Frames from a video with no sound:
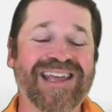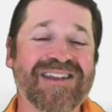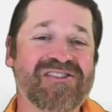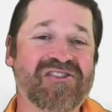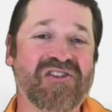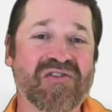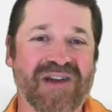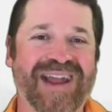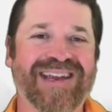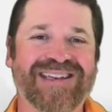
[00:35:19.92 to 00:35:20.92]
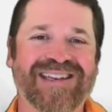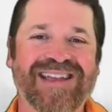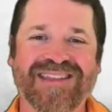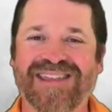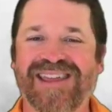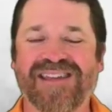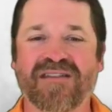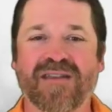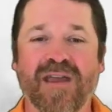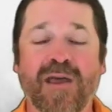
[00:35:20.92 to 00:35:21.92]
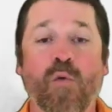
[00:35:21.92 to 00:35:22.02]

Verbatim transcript: is great. Yes, He is.